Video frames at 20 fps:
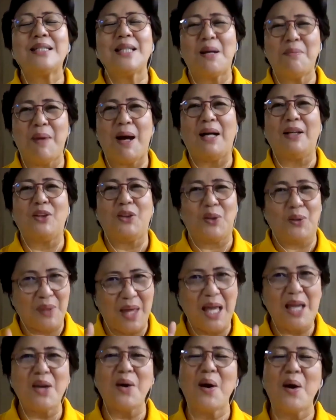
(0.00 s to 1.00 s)
Liz
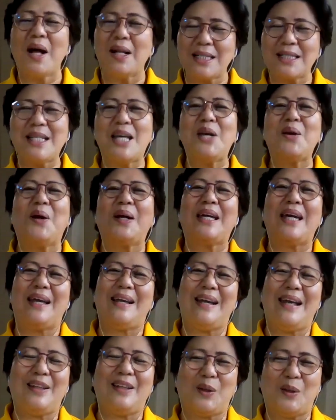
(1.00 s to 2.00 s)
Abato. Thank you. I'll see
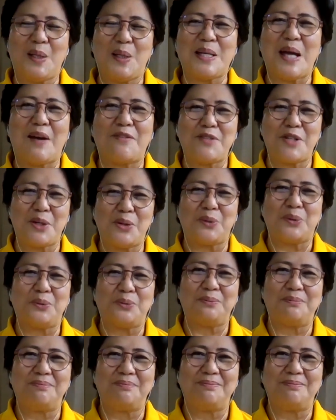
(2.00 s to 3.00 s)
you again later this
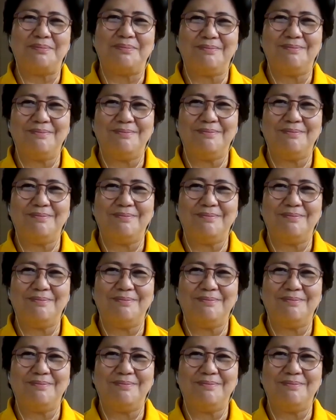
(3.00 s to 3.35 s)
afternoon.